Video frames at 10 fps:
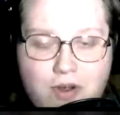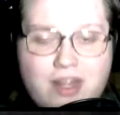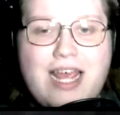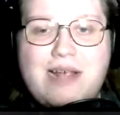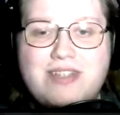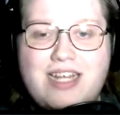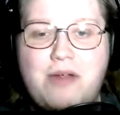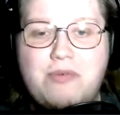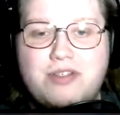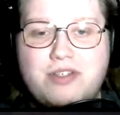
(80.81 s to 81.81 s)
of the games that I
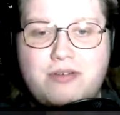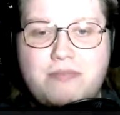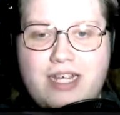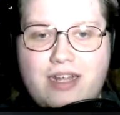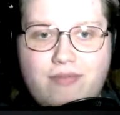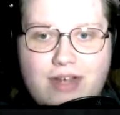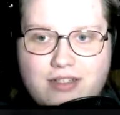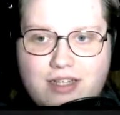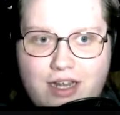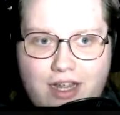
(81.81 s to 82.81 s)
will soon be
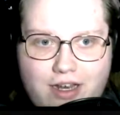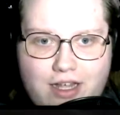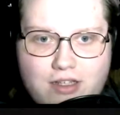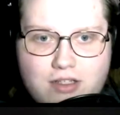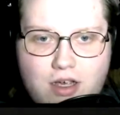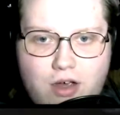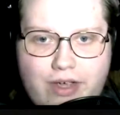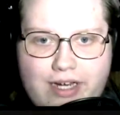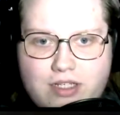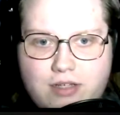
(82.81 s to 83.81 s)
invested in is
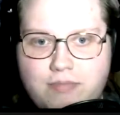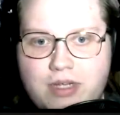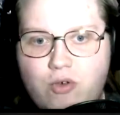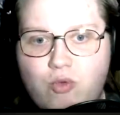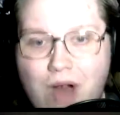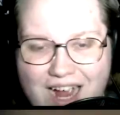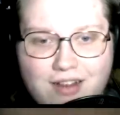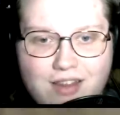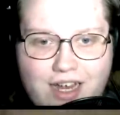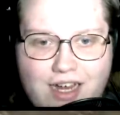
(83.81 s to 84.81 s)
going to be
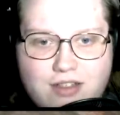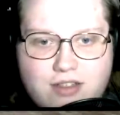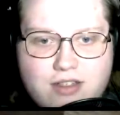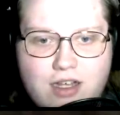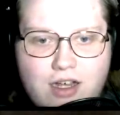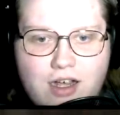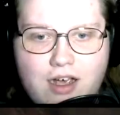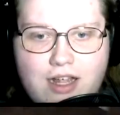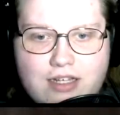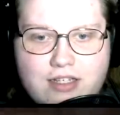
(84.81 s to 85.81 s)
Wildlands. Uh,
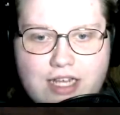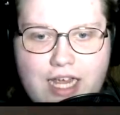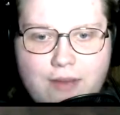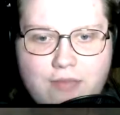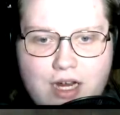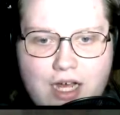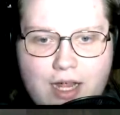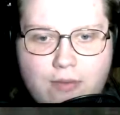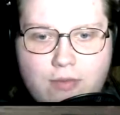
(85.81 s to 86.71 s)
that is a game that I am